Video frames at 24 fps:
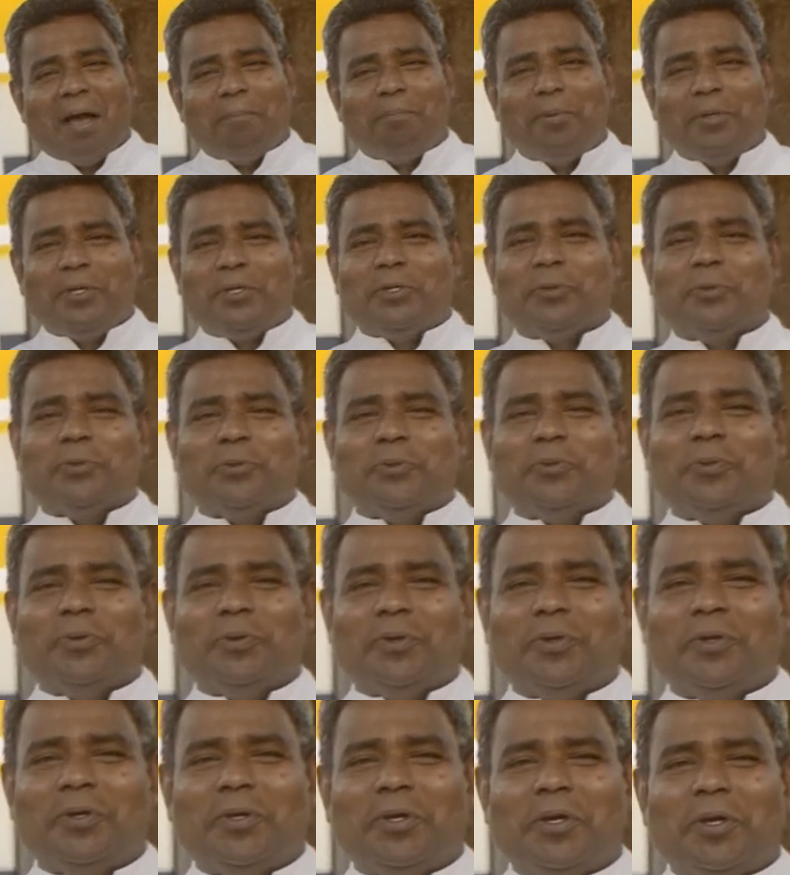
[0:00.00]
happy to
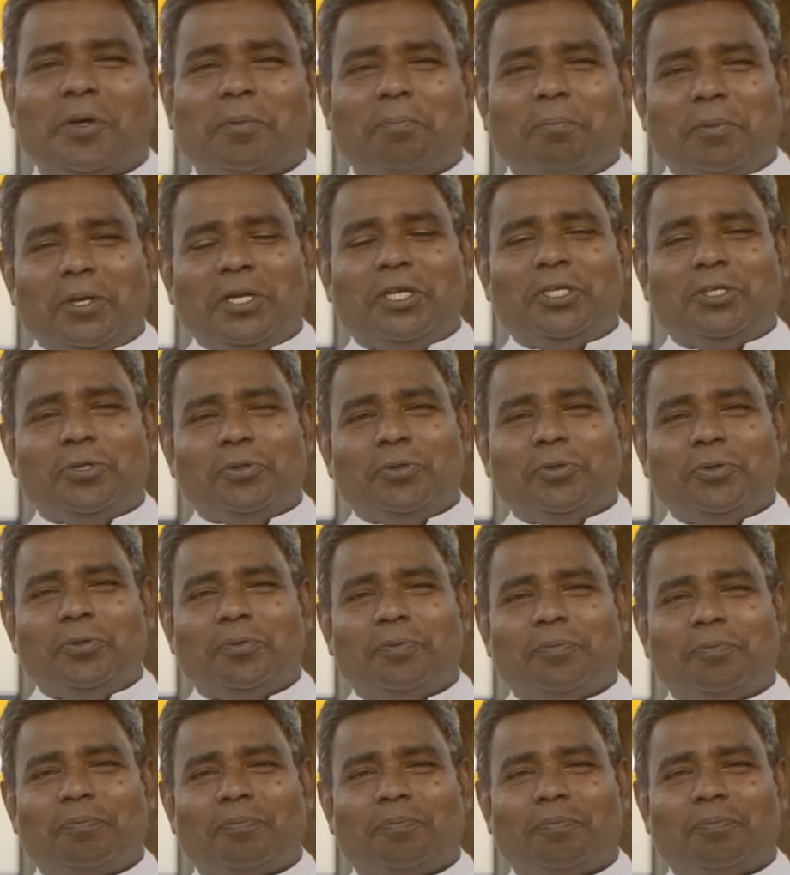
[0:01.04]
meet you,
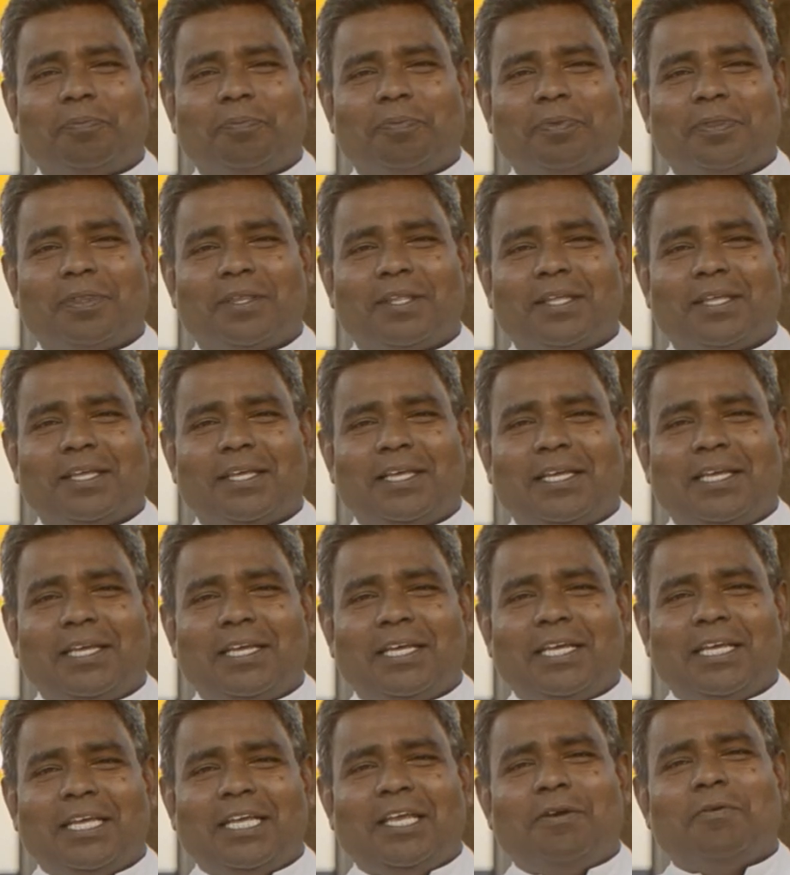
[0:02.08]

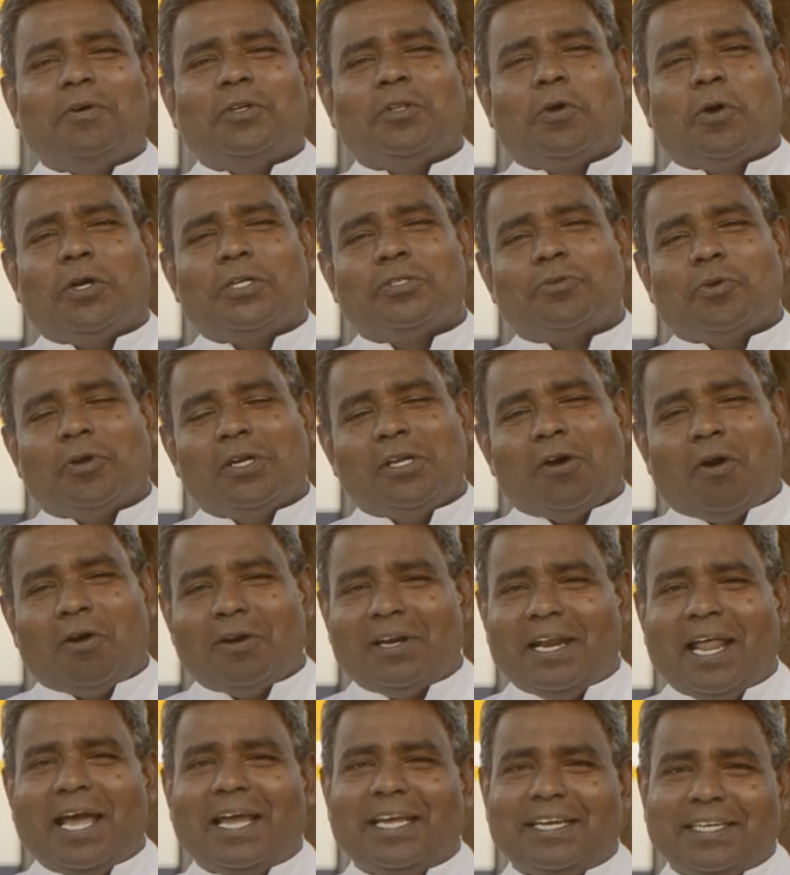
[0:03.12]
even though it's only
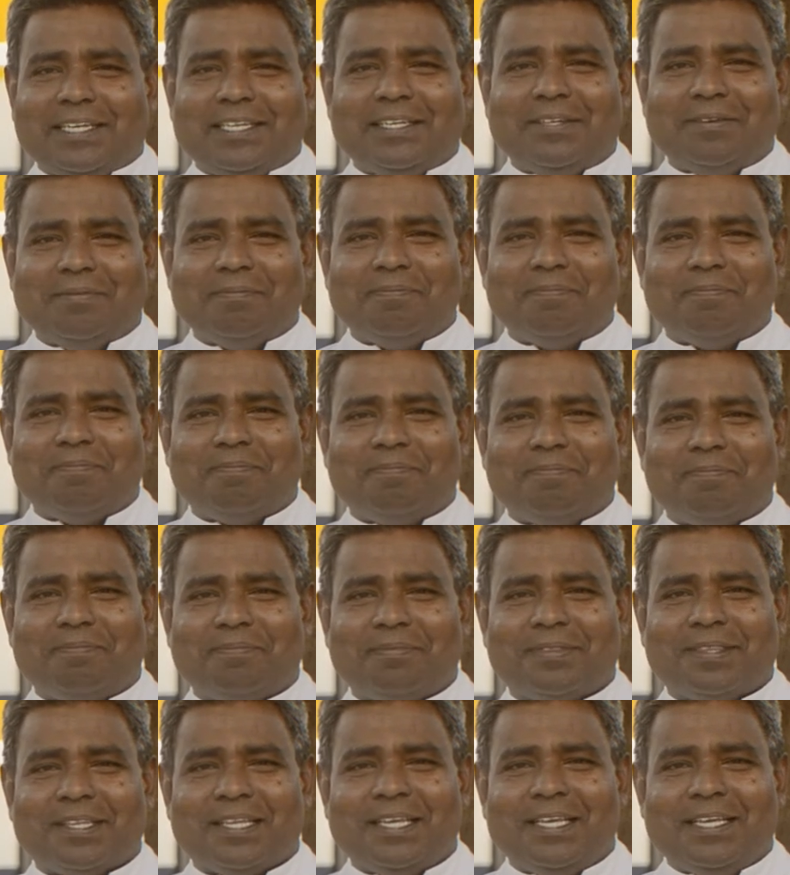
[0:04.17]
online.
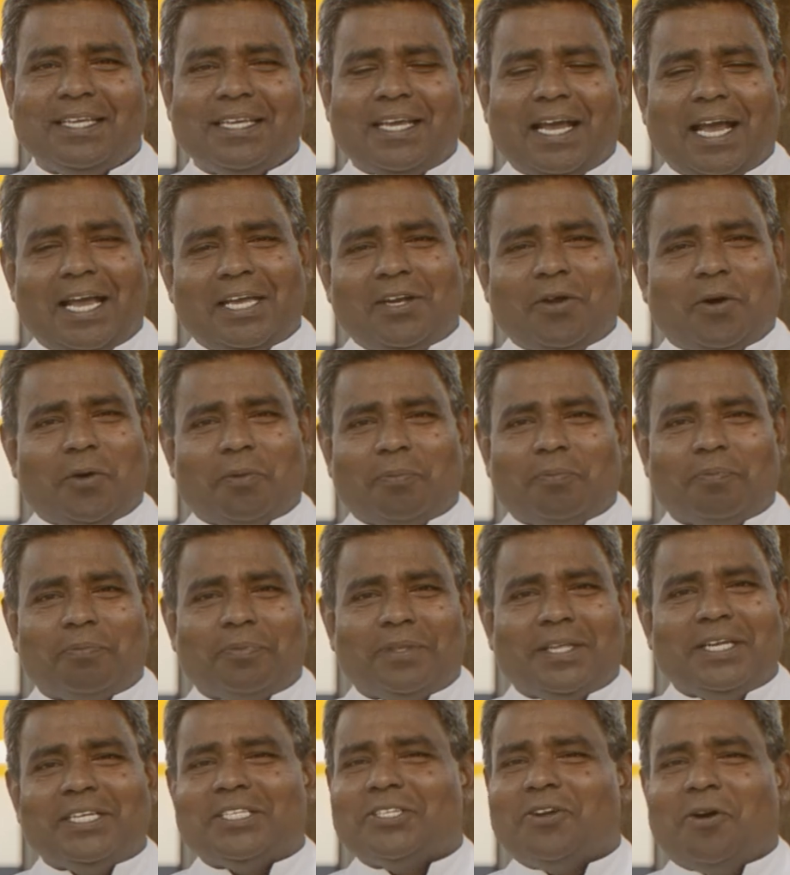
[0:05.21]
I know
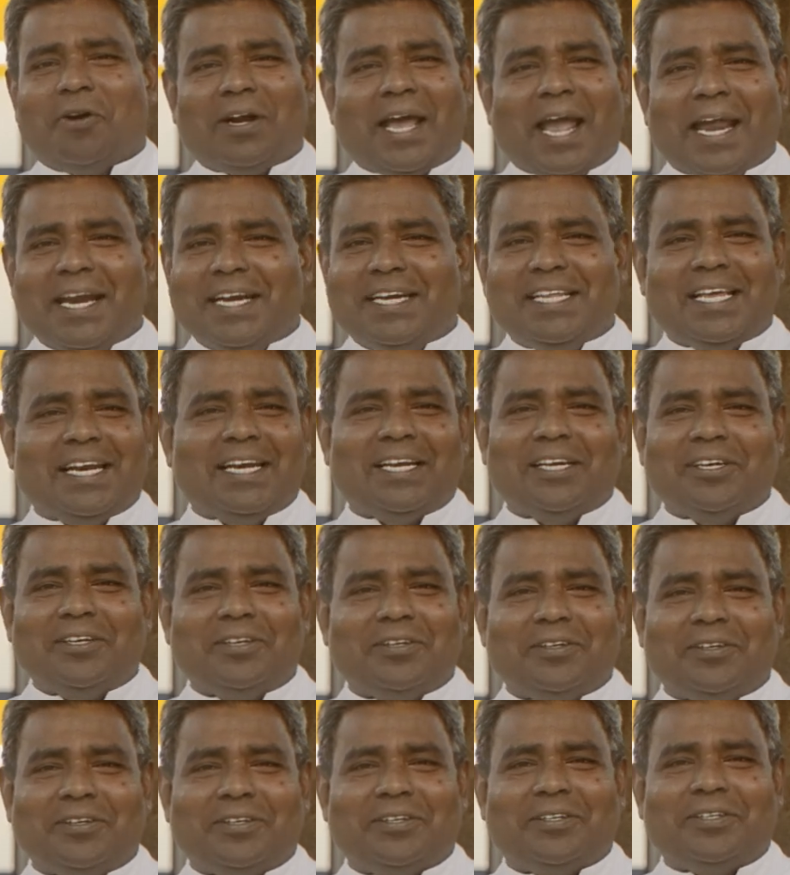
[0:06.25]
it's not ideal
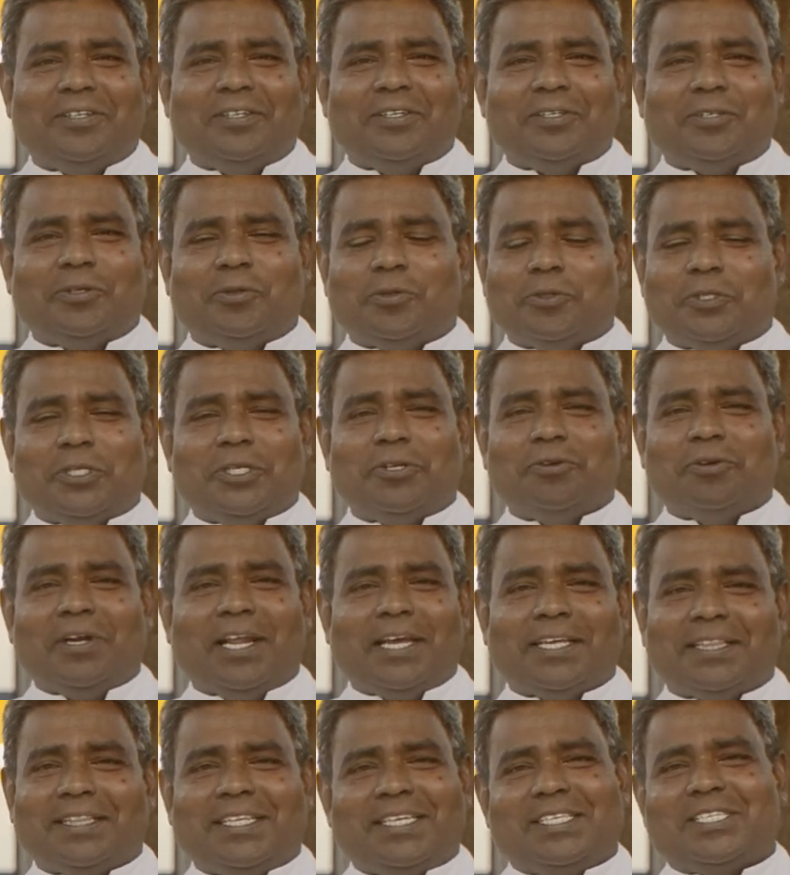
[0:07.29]
to see you
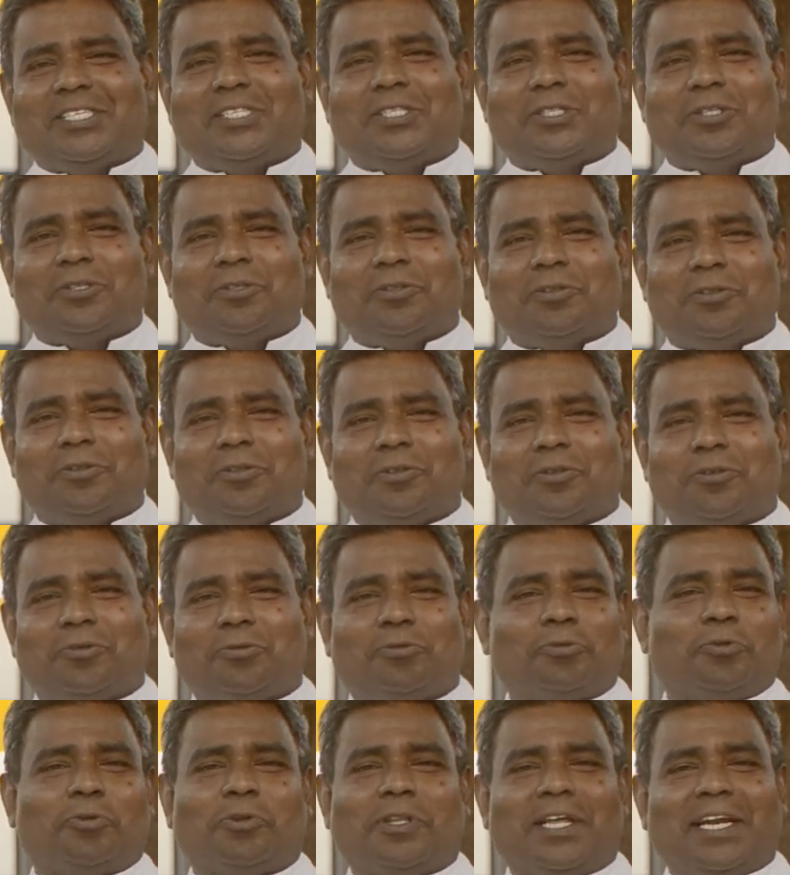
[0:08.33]
like this
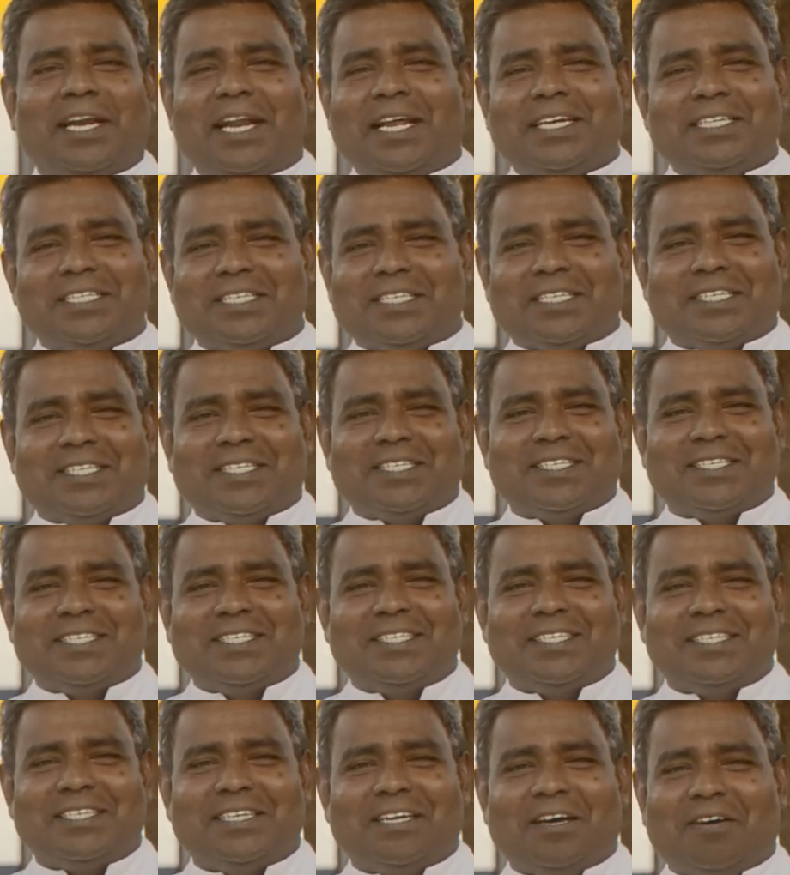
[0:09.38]
through the lens
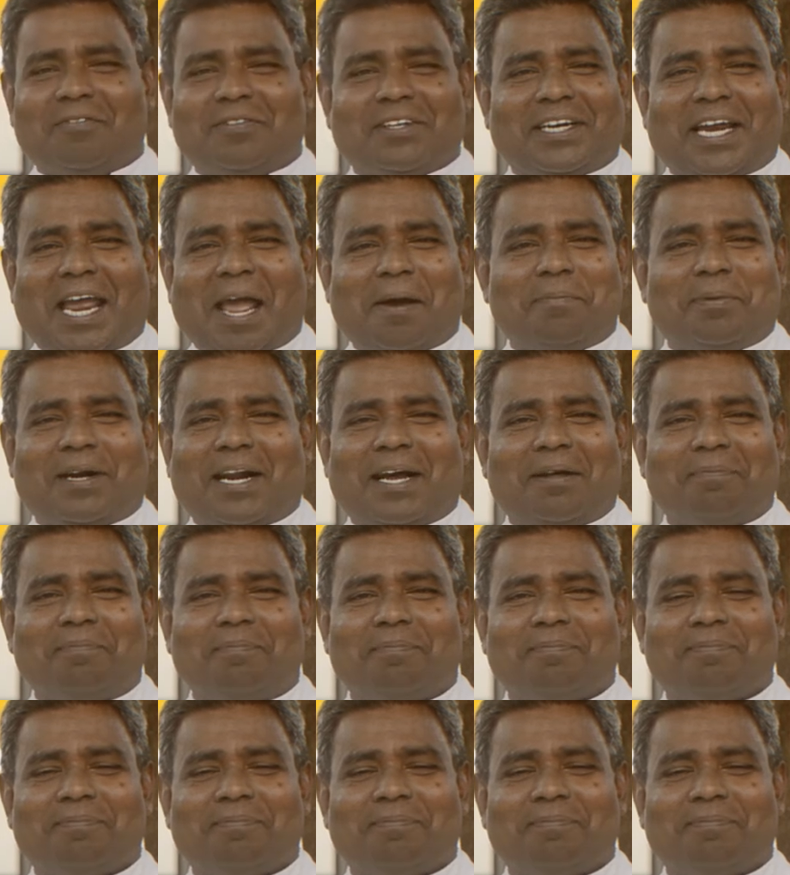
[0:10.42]
of the camera.